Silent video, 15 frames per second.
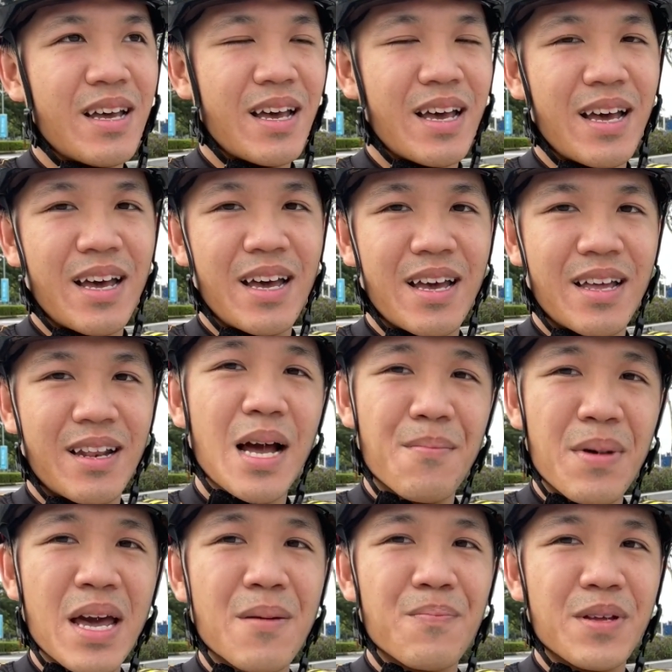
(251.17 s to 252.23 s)
and I'm
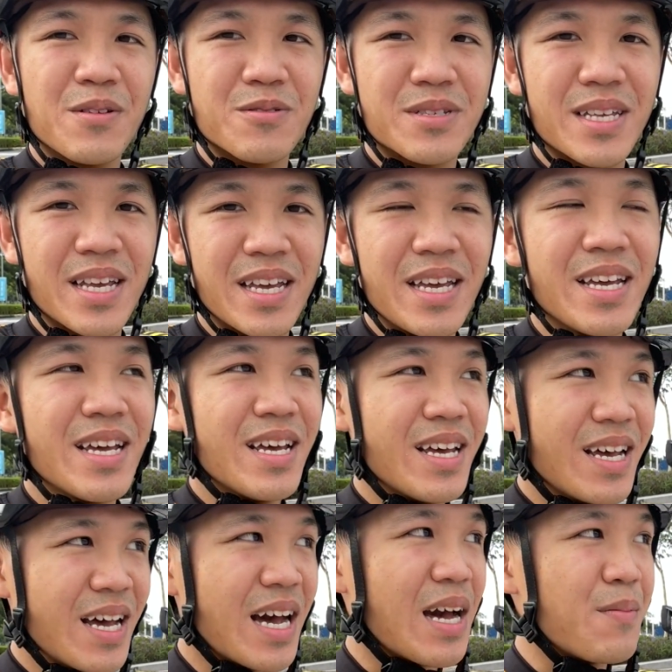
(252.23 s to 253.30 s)
happy to say
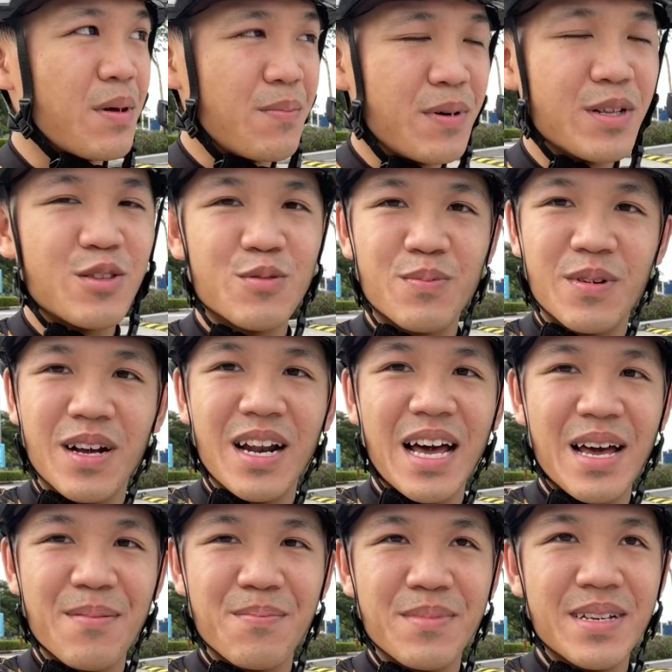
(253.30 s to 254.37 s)
I'm able to
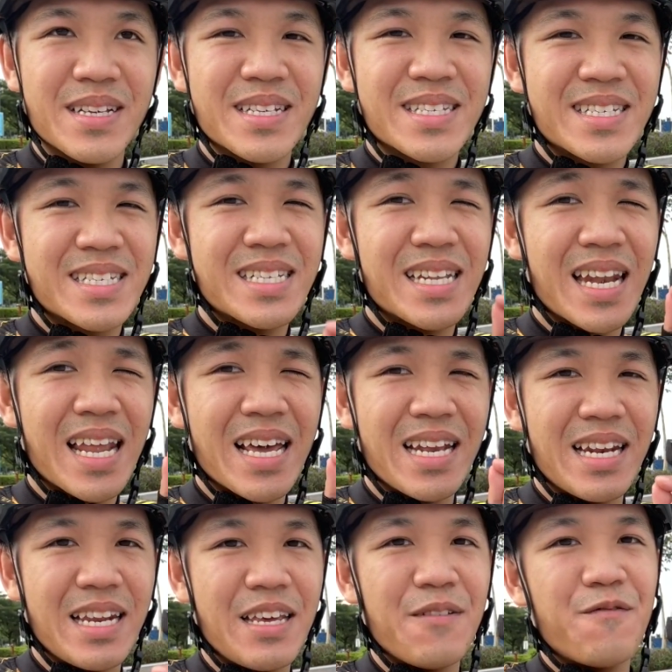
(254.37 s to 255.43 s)
climb
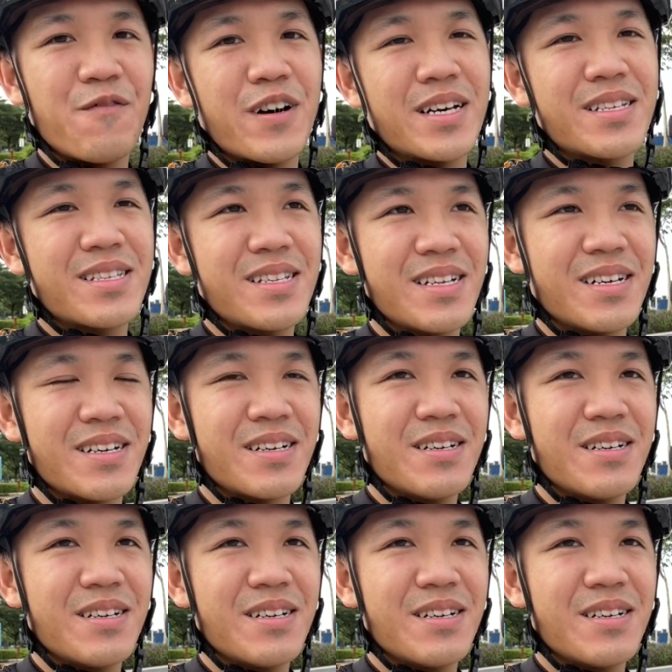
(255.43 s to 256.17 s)
slightly faster.